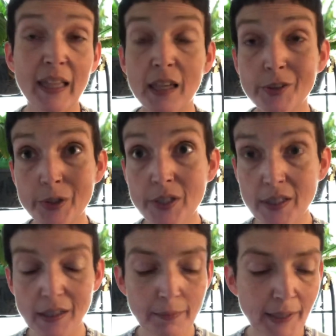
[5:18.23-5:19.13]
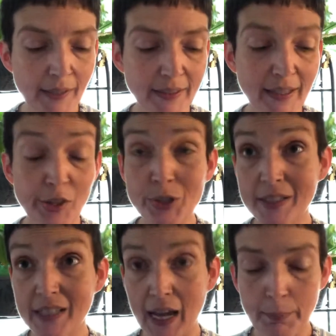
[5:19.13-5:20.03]
In your syllabus, there's
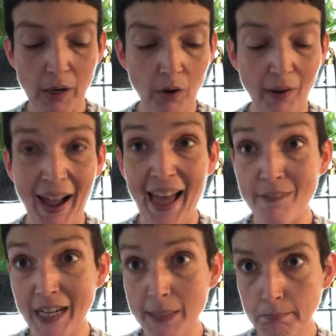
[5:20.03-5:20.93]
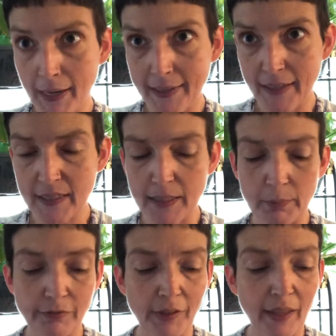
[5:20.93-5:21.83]
a typo. I have it as Monday,
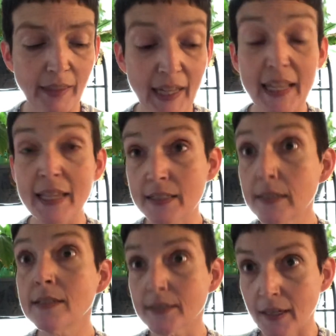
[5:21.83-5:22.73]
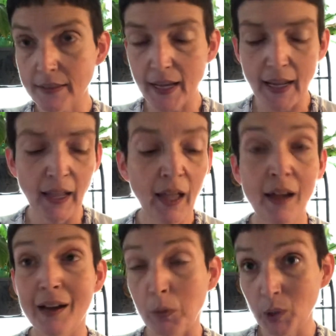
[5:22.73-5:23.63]
December 5th. It is Sunday.
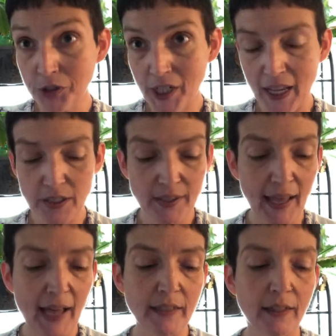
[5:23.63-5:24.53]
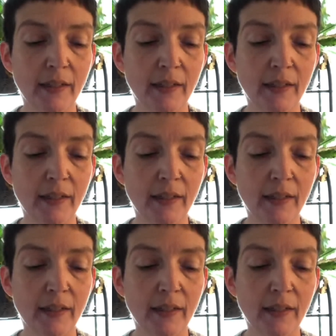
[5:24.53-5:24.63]
I will change that,